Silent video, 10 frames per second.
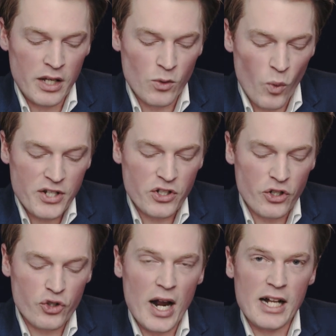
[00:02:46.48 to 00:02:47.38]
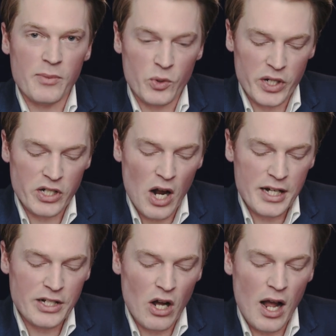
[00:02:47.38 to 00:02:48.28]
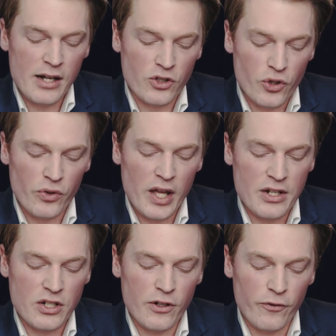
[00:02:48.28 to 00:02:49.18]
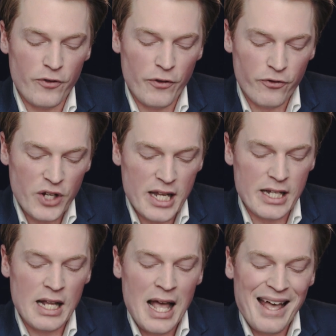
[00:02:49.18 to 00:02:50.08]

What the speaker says: In Western Australia between 1999 and 2015,